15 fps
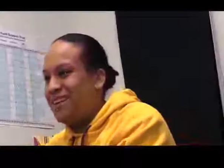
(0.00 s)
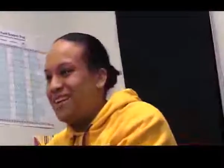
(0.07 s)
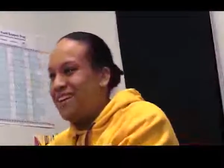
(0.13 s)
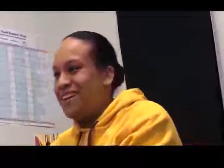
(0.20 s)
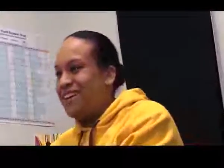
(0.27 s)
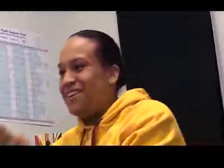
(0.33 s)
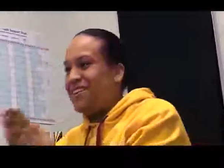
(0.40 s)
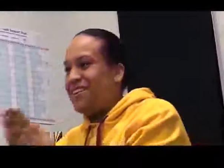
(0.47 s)
you
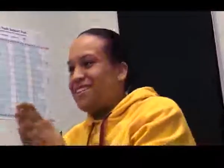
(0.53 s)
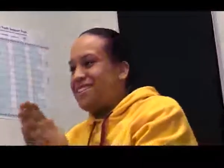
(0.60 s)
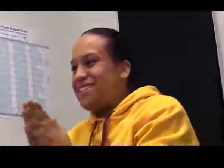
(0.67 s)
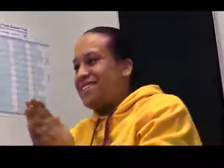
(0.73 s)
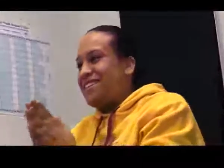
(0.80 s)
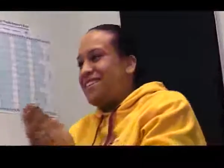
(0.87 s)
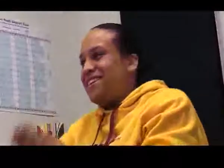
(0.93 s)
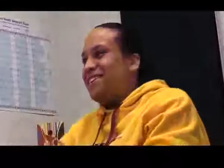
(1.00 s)
know, there
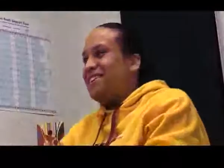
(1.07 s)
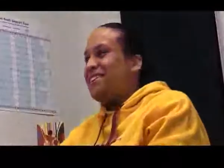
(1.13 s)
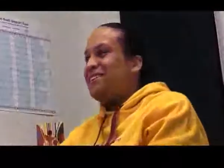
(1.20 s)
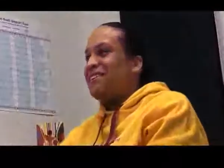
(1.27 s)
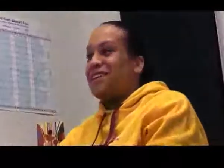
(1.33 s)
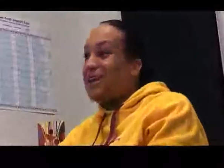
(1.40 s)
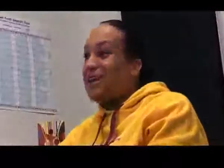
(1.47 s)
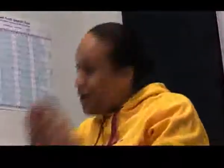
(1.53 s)

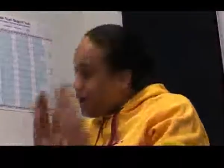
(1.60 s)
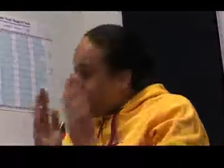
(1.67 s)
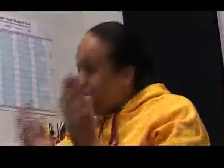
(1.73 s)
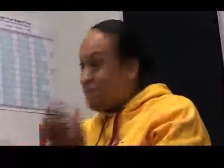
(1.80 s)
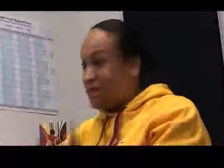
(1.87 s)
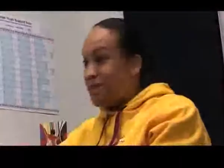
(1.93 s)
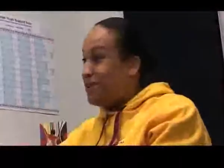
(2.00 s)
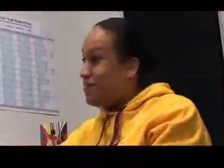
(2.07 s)
was a lot of
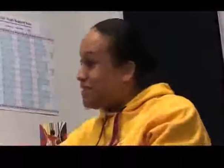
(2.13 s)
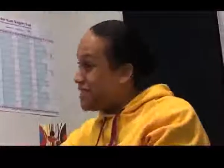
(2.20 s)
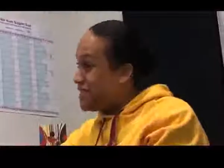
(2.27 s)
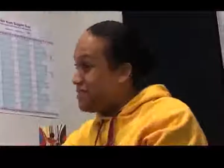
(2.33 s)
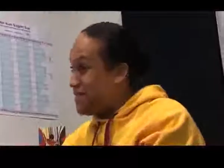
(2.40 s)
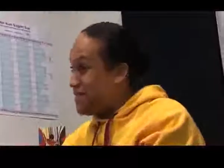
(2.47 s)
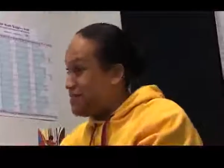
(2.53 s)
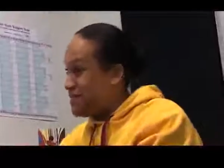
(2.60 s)
people that
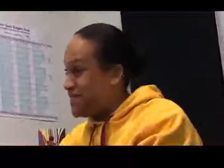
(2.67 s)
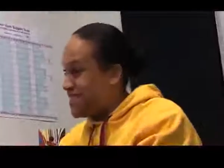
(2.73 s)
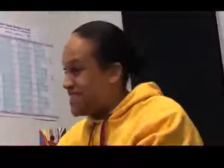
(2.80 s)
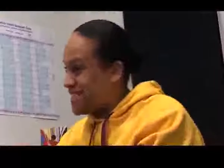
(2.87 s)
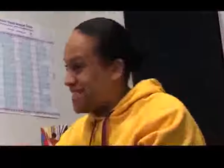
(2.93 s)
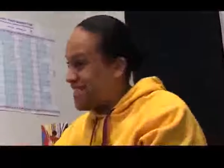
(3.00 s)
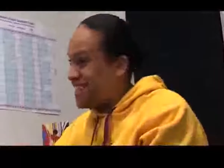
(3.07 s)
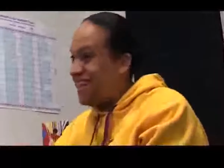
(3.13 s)
auditioned for the
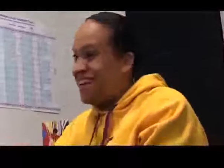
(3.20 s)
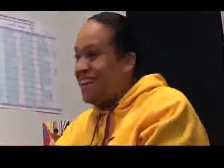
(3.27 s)
position,